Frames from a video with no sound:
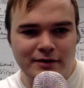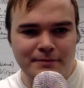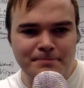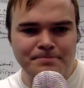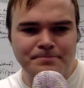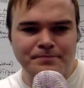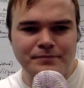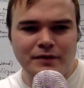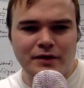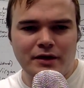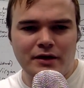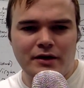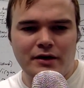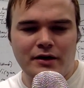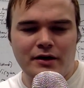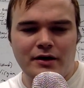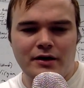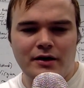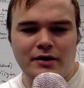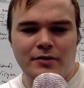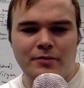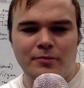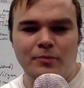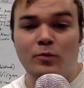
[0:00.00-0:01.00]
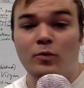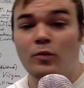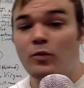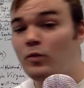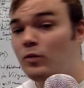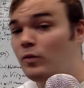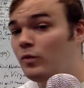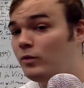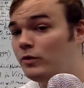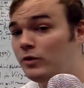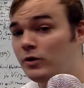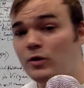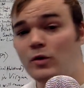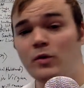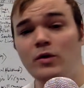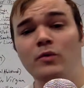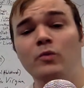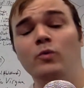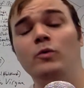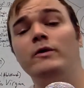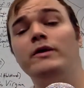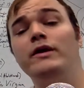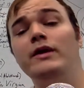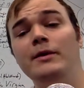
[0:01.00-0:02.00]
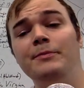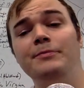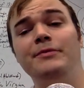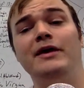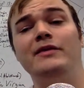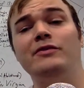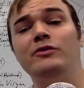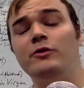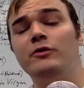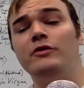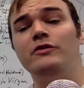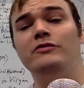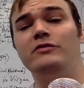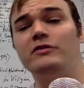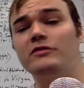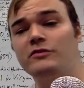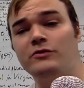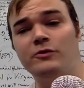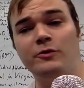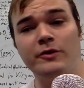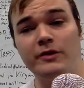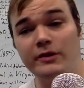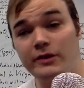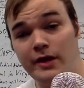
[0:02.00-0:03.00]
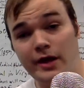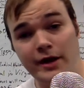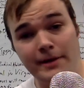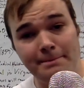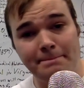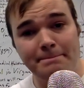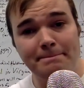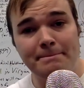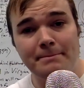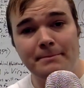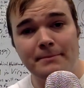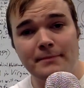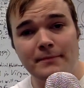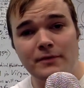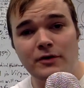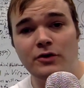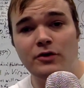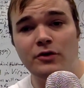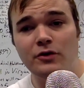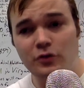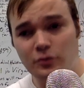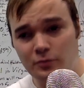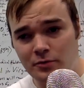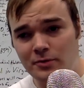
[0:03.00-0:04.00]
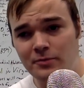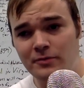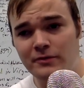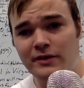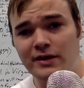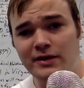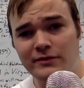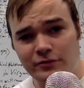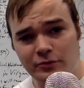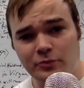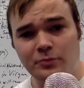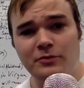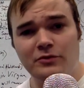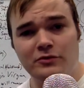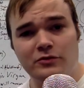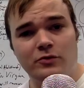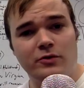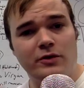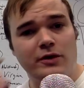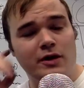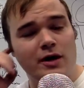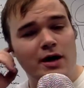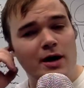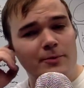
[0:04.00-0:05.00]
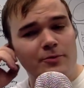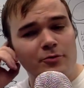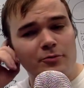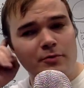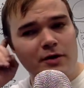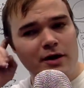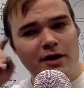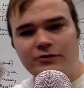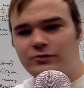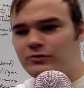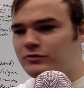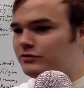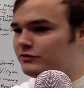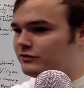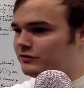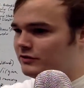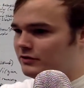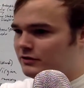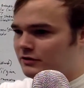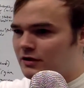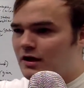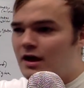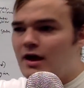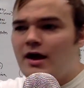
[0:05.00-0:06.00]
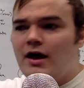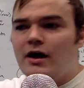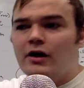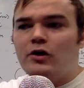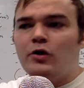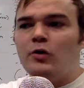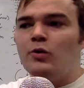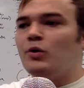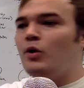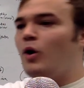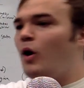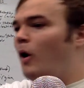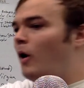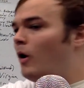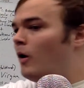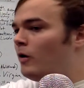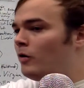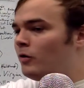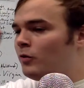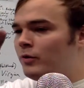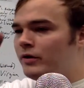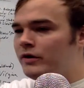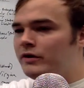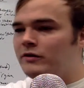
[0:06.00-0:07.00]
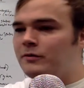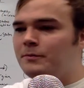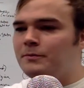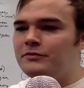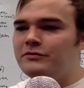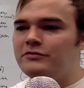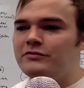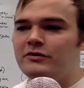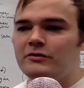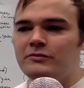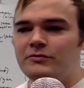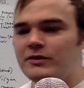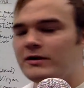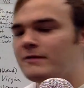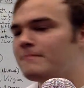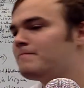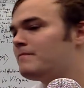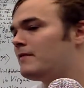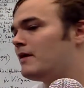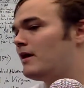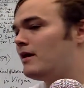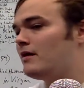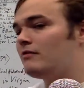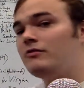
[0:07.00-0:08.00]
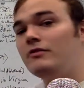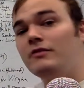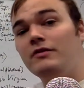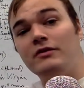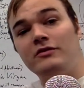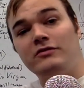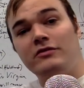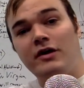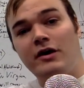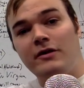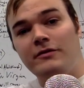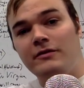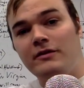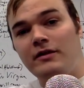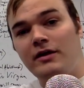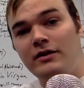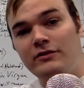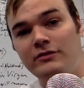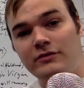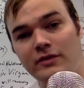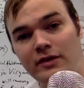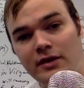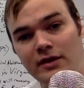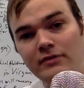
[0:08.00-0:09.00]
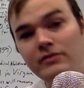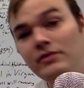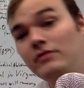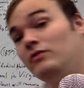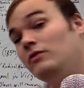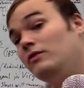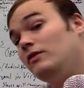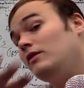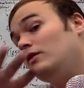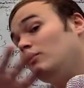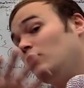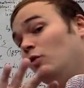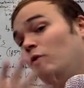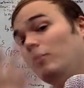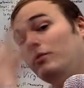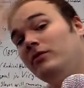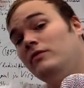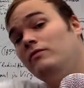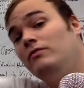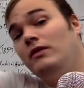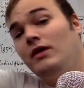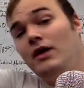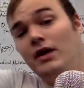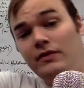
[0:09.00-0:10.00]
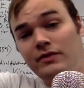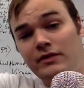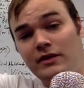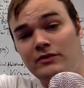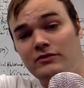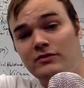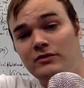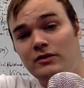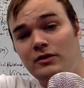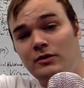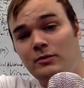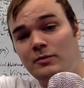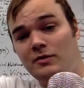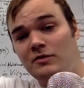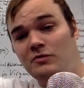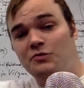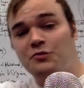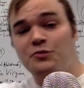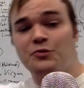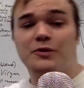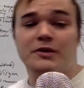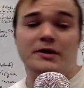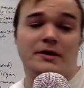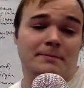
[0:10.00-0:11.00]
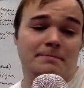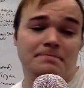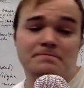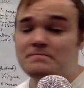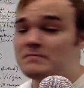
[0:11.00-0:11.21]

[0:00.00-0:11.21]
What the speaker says: you know what? We'll keep that 3630 line. You remember that from the Missouri Compromise? We're just going to go it all the way to the Pacific. Everything south of that, slave. Everything north of that, that's going to be free.